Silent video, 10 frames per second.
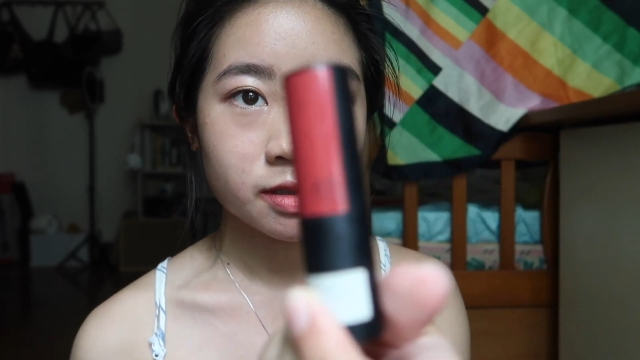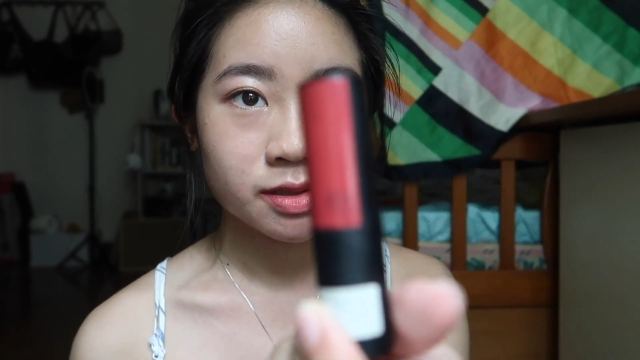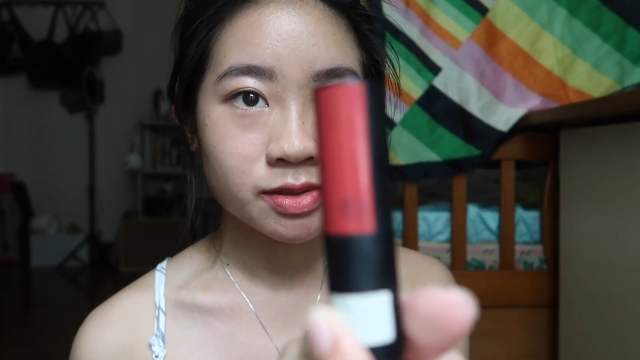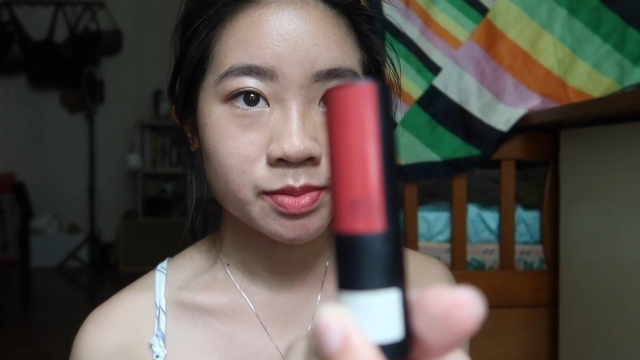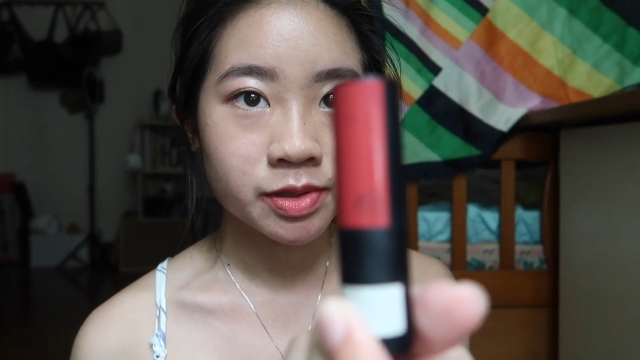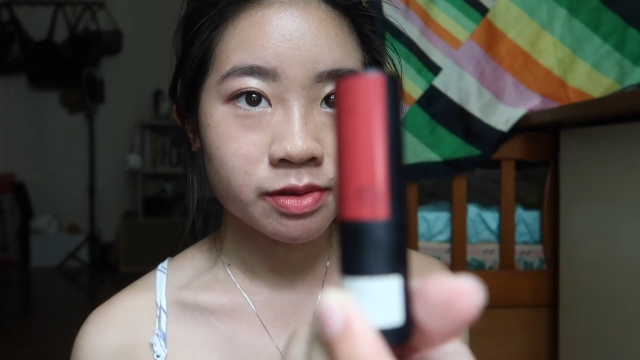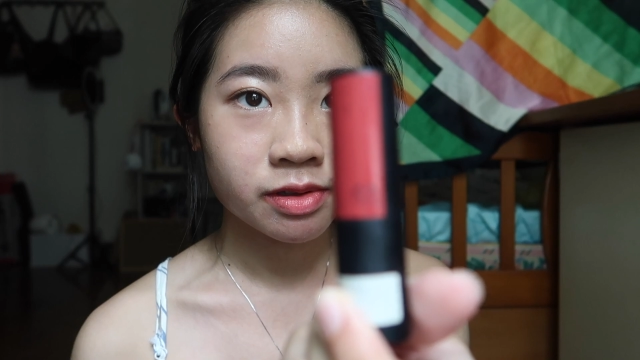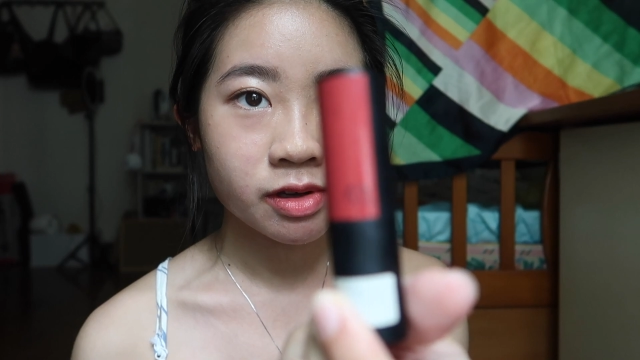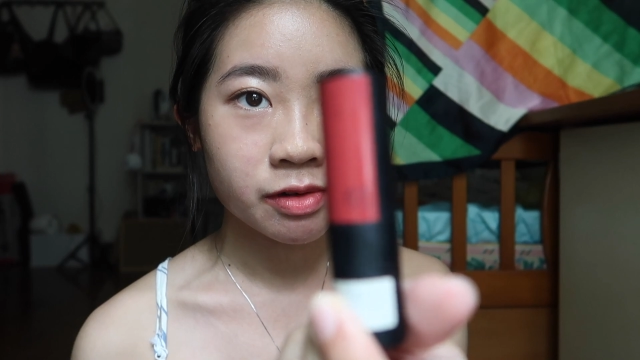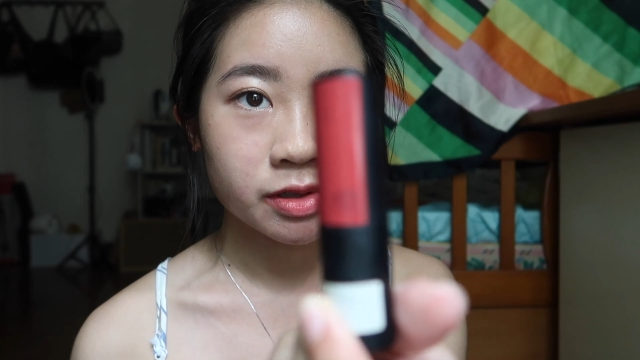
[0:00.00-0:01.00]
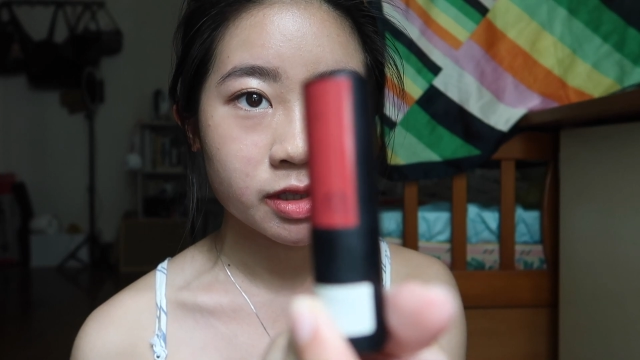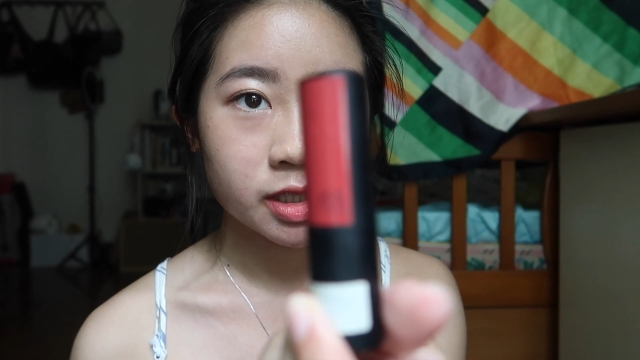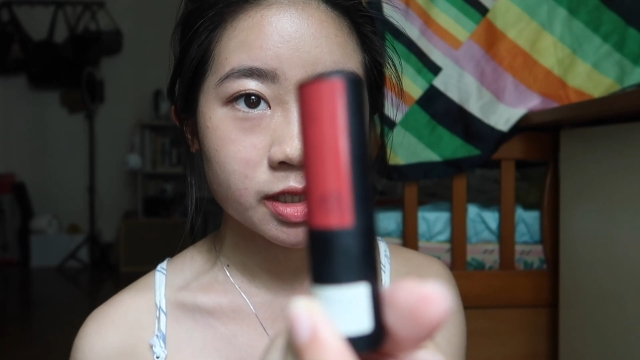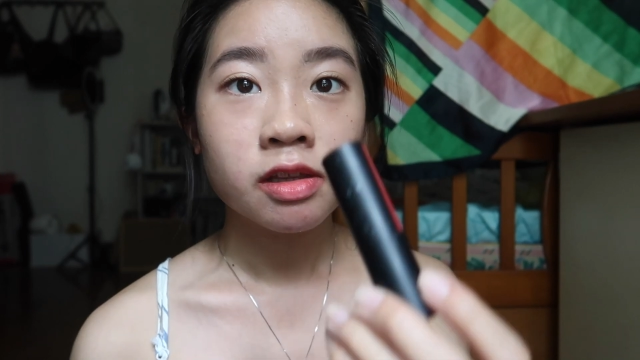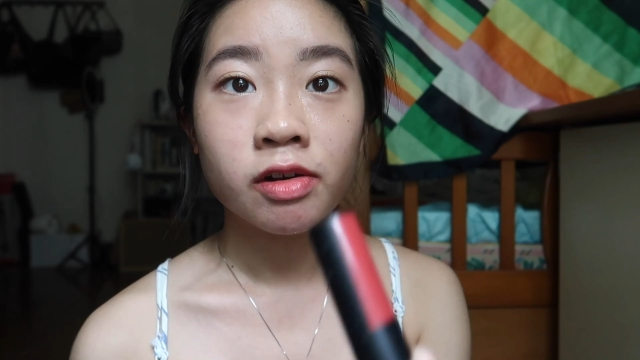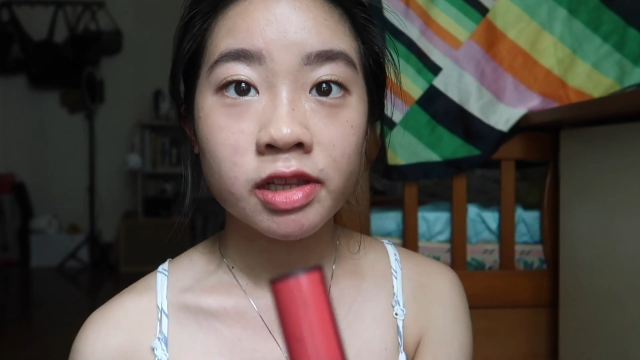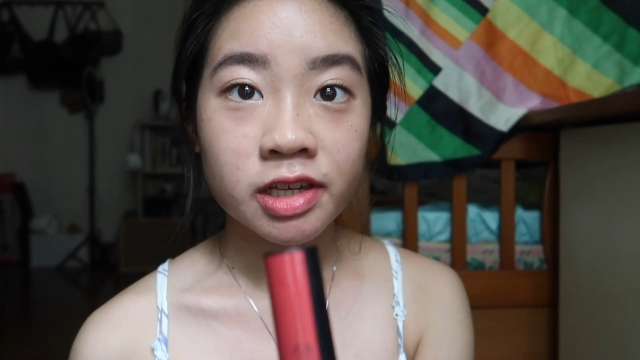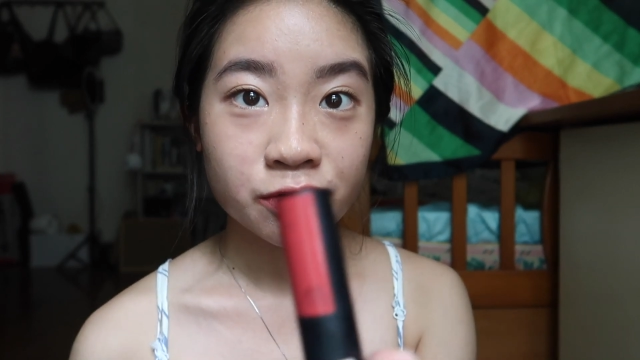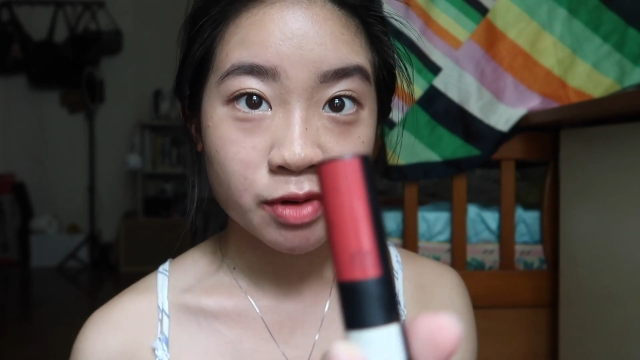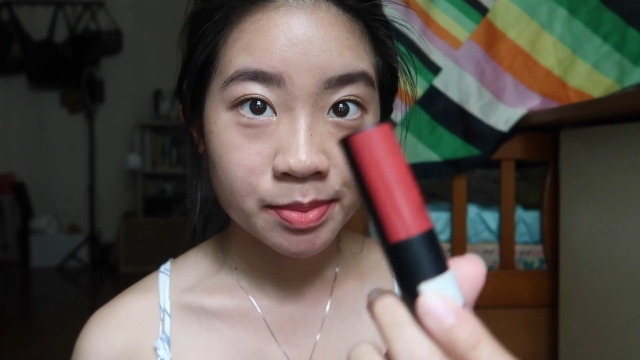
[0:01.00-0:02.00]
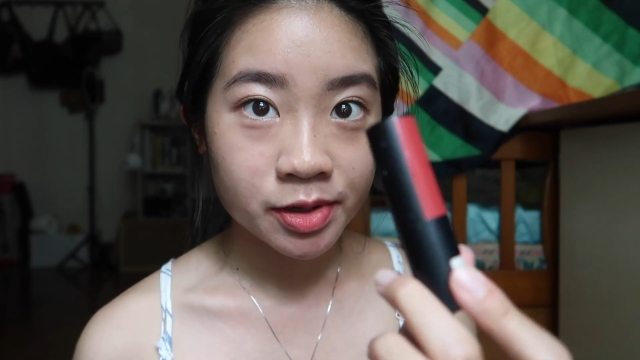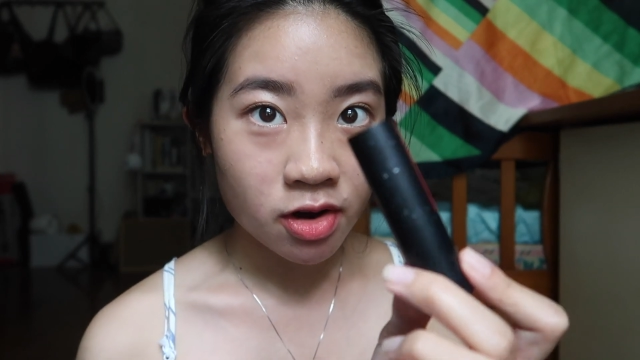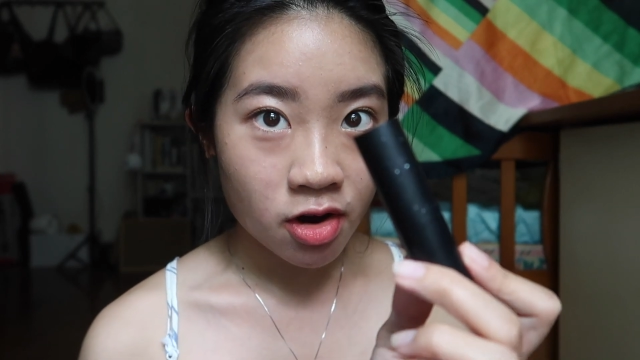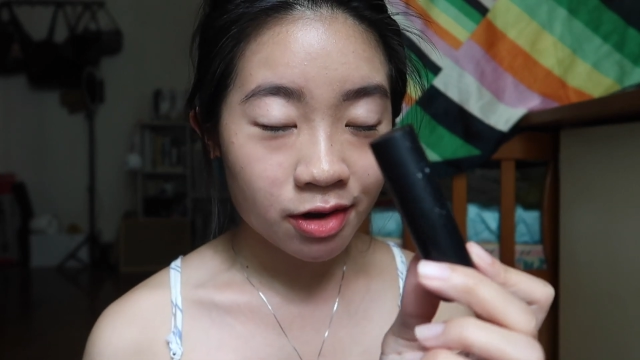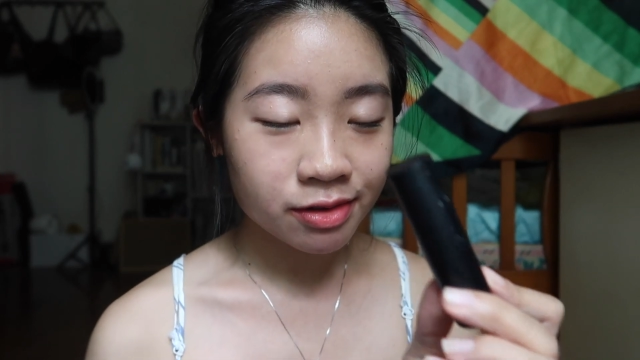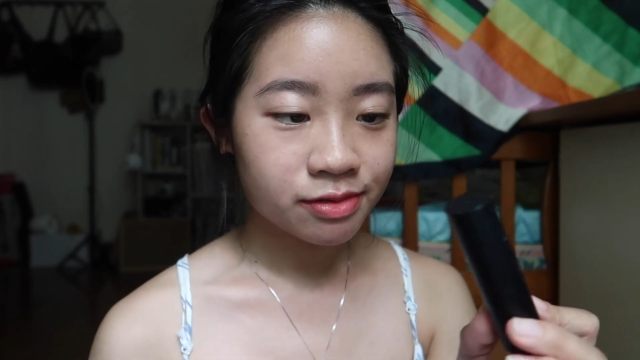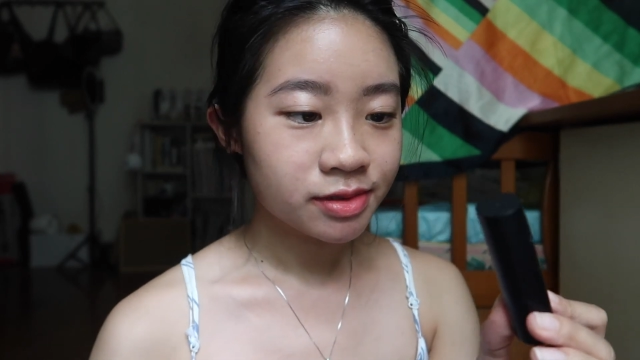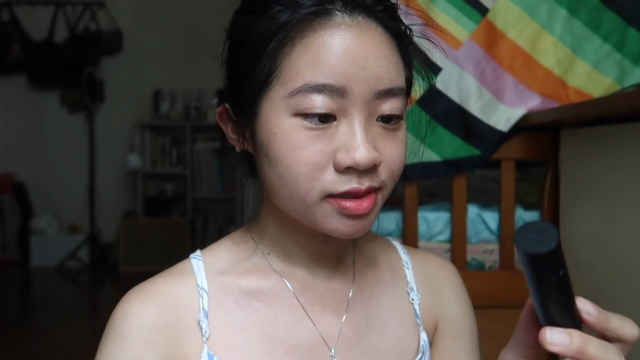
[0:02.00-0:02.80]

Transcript: has been thoroughly rubbed off.